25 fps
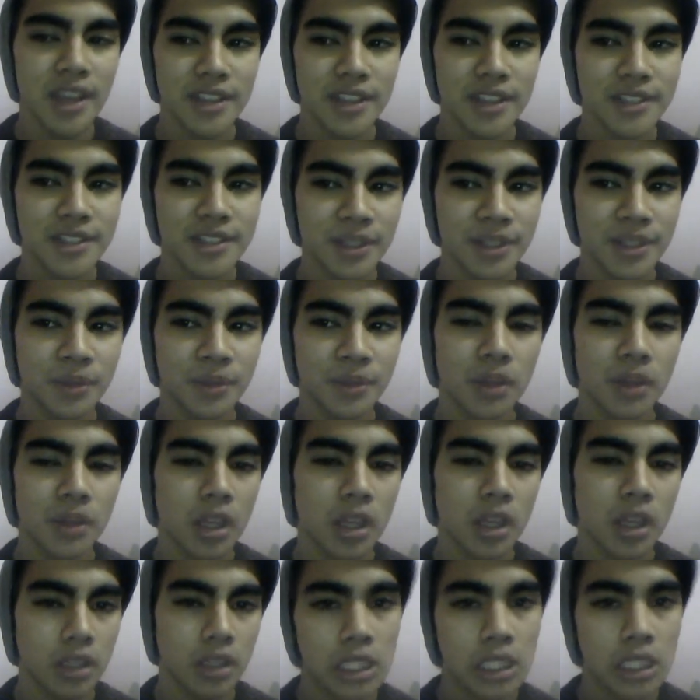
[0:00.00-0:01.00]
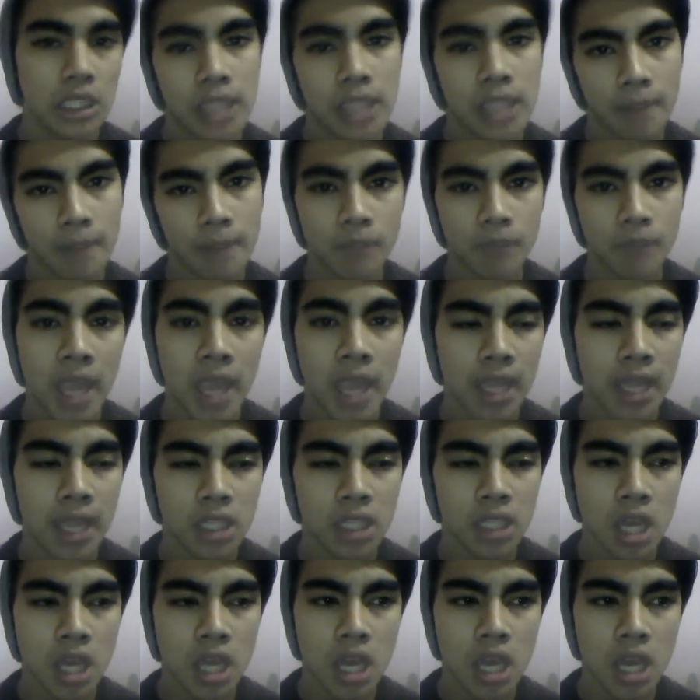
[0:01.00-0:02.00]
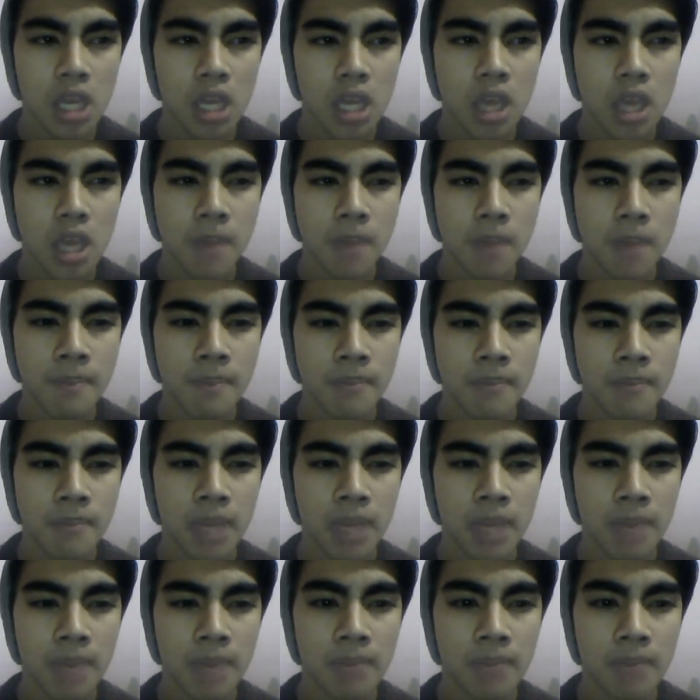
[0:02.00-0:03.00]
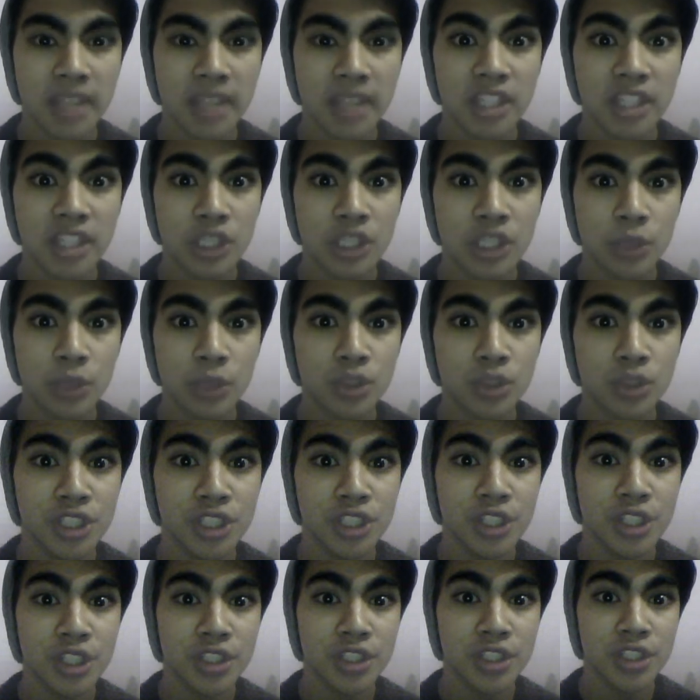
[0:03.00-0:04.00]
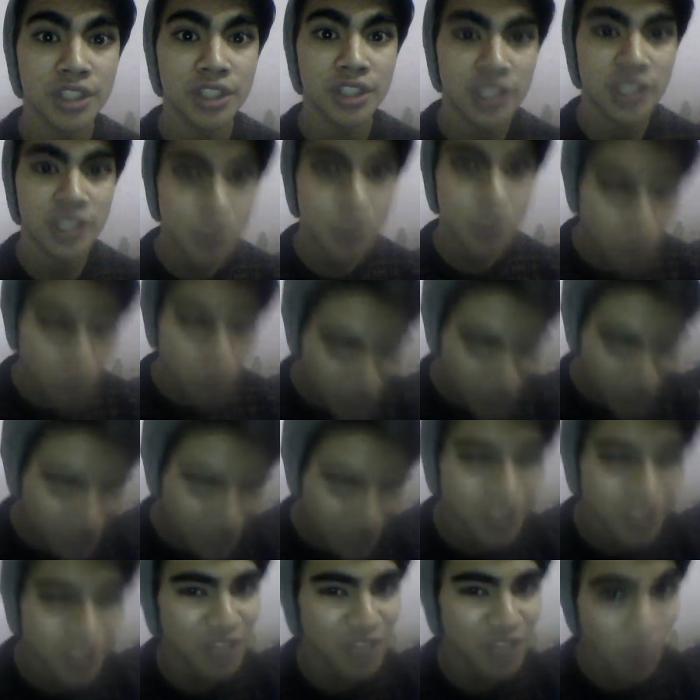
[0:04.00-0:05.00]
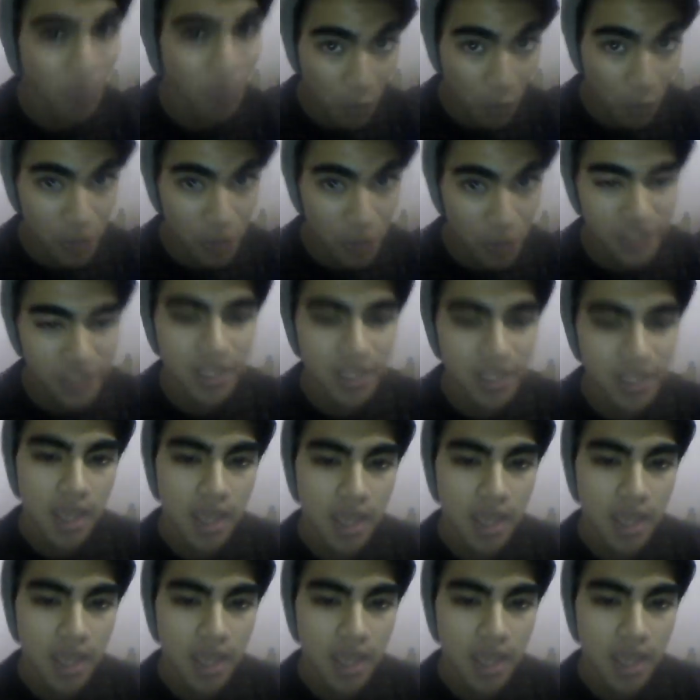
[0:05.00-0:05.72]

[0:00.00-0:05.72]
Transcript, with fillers: So yeah, I kinda um, can make the situation, the situation even worse.